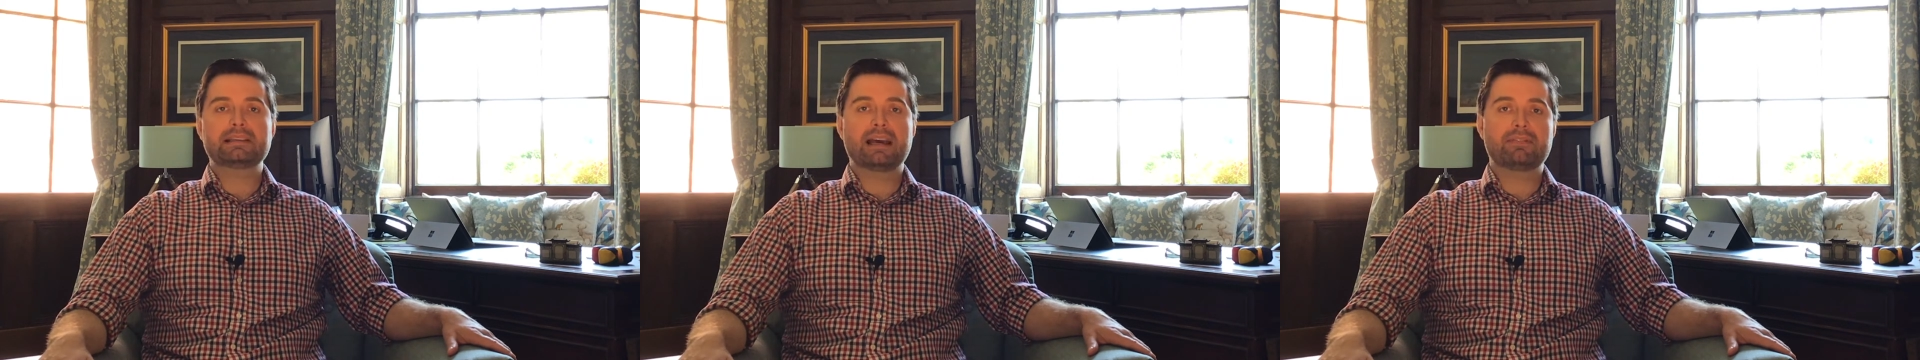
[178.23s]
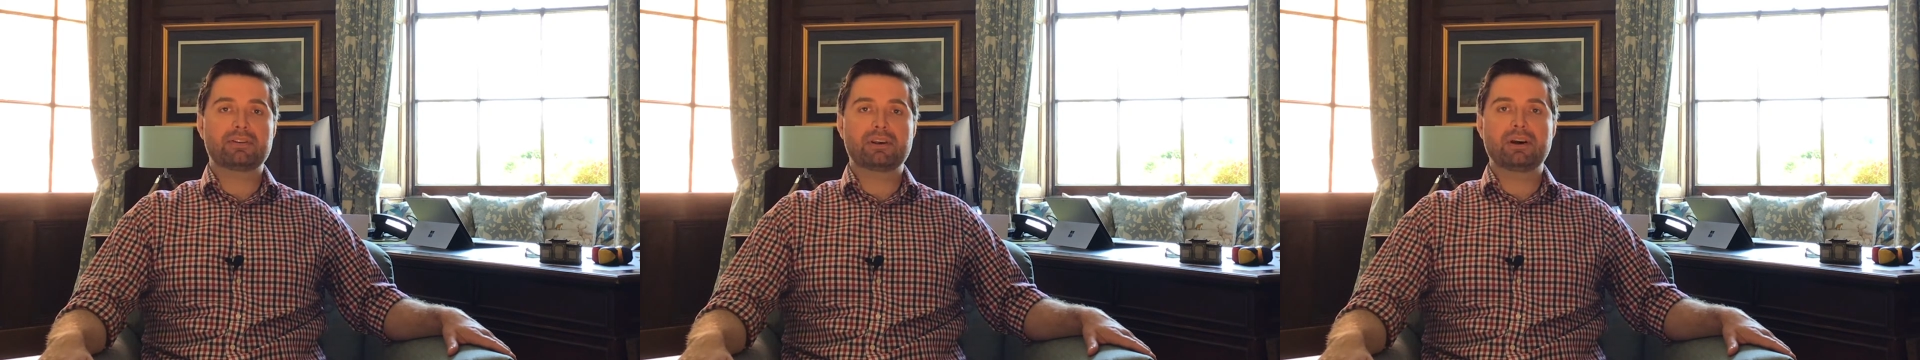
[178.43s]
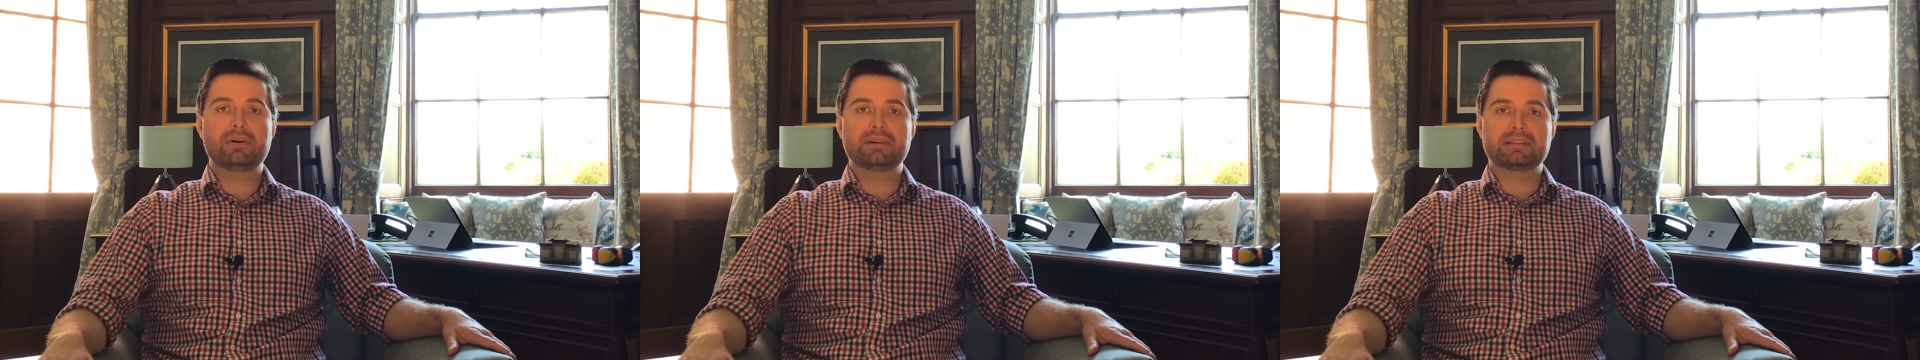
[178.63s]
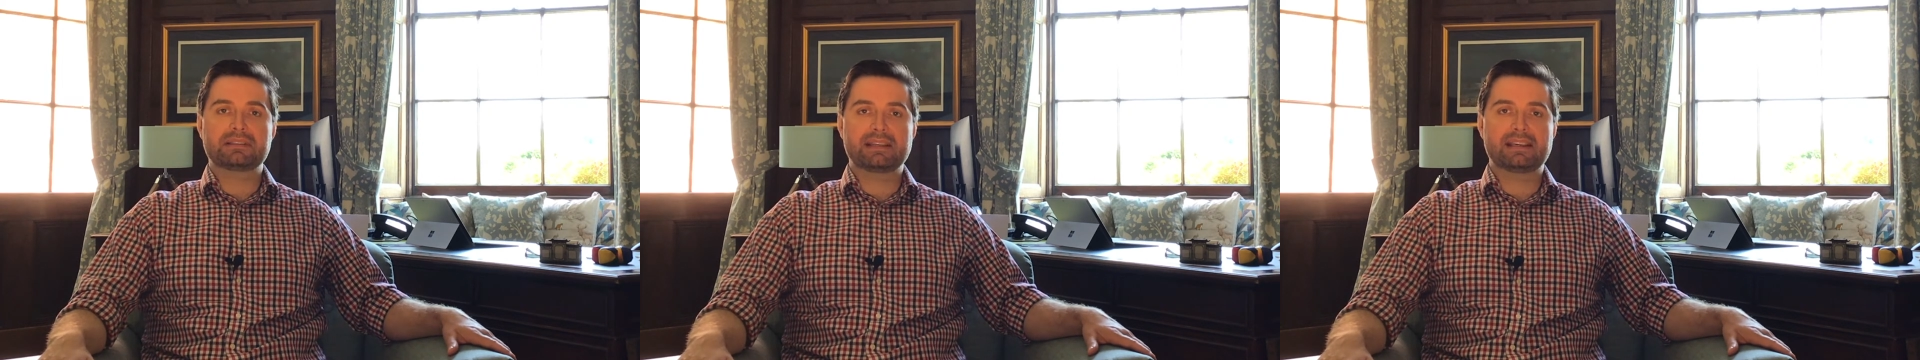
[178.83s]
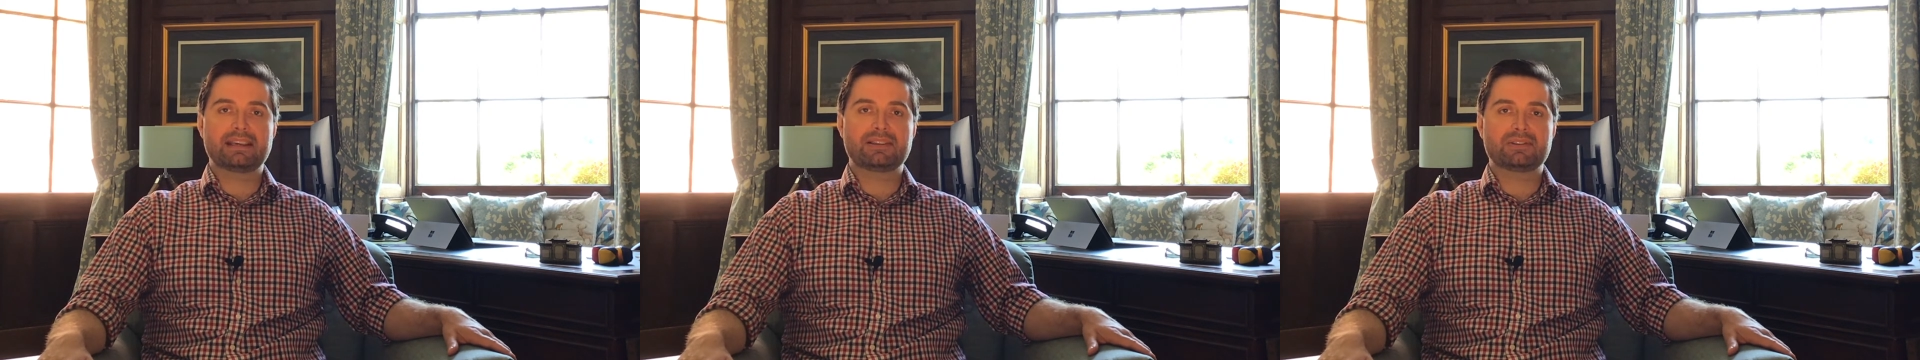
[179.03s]
have a go at
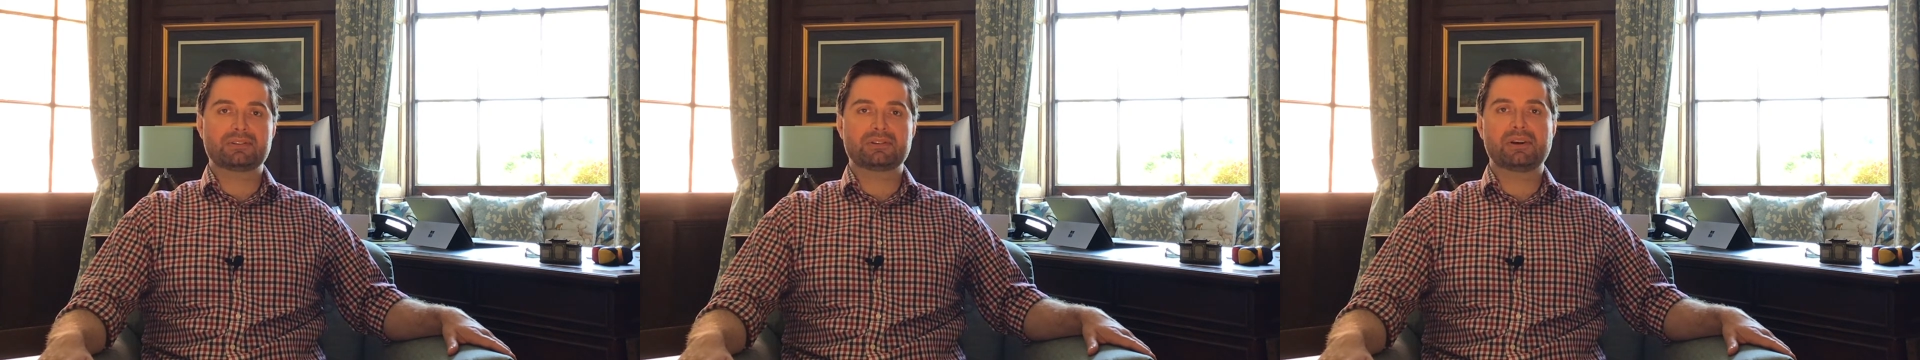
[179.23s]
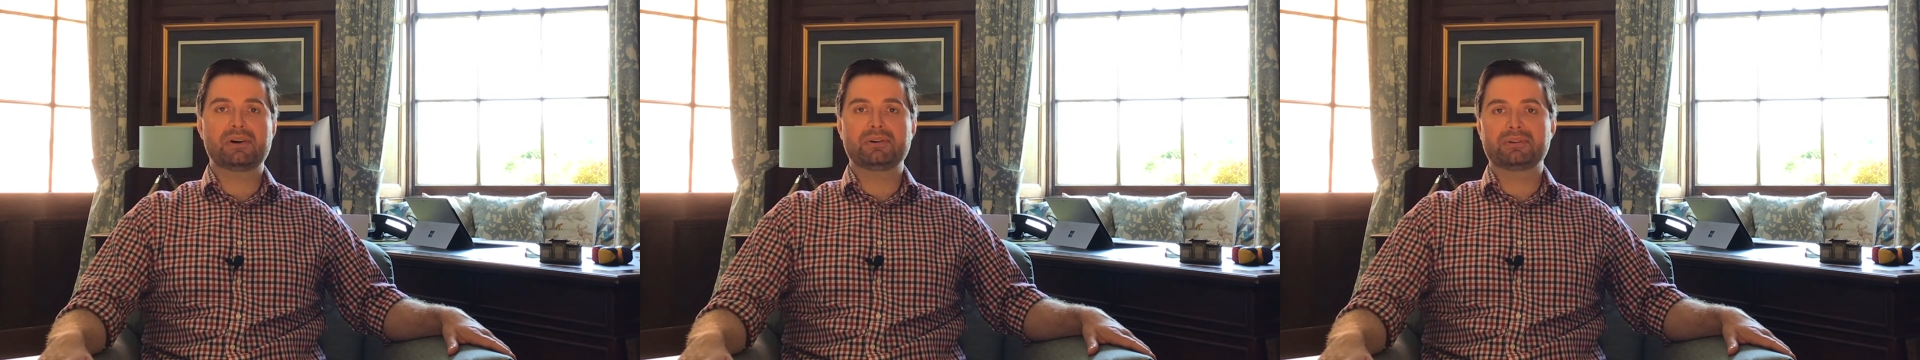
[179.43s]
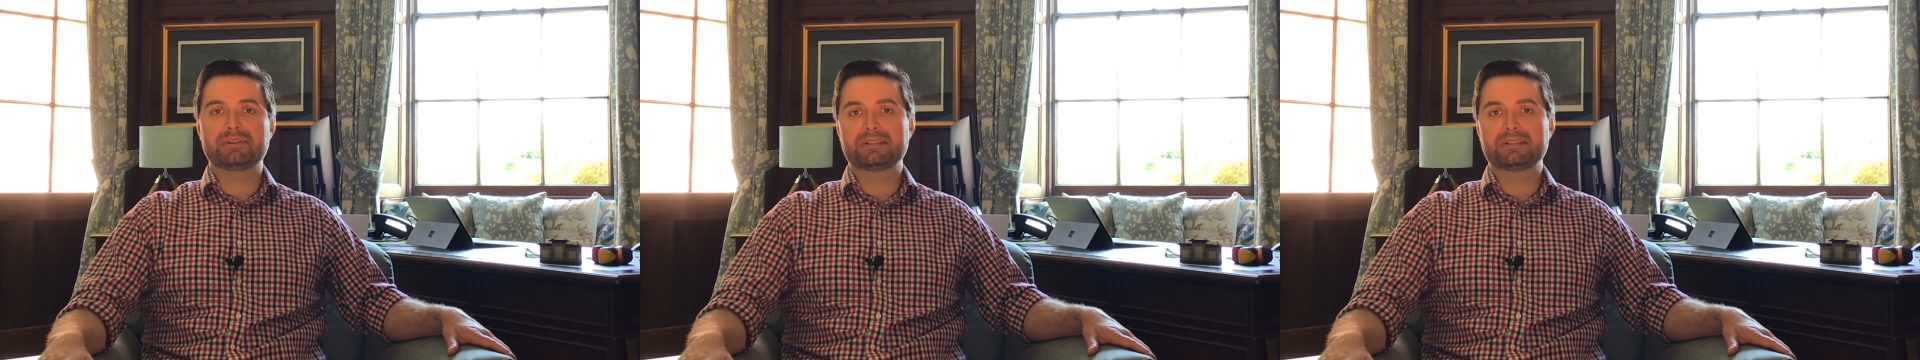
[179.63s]
singing the song.